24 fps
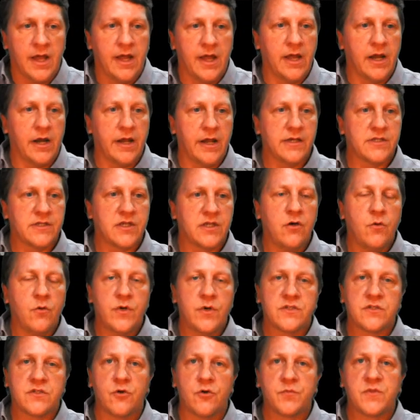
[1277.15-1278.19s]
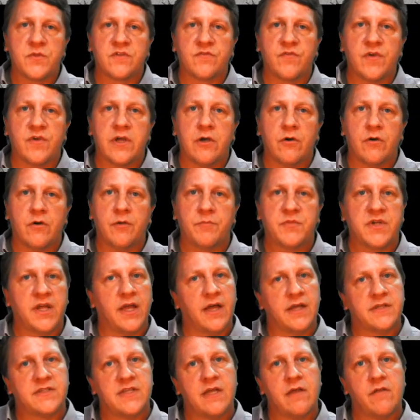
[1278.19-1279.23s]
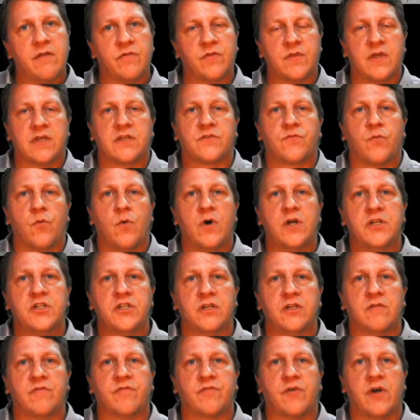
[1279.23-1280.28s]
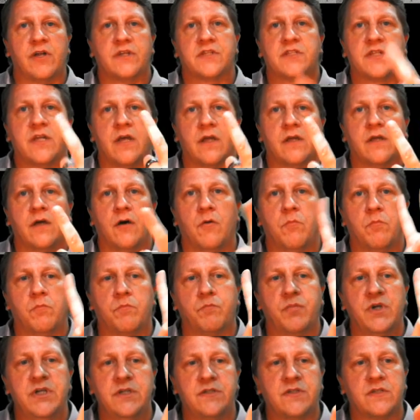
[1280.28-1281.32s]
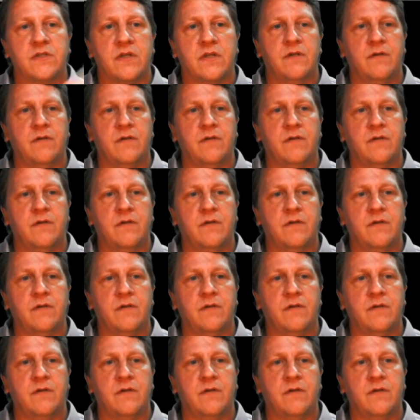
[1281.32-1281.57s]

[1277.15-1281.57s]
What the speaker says: And as always, I hope this video helped you guys out. Thanks for watching Frank's Tech Help. Peace.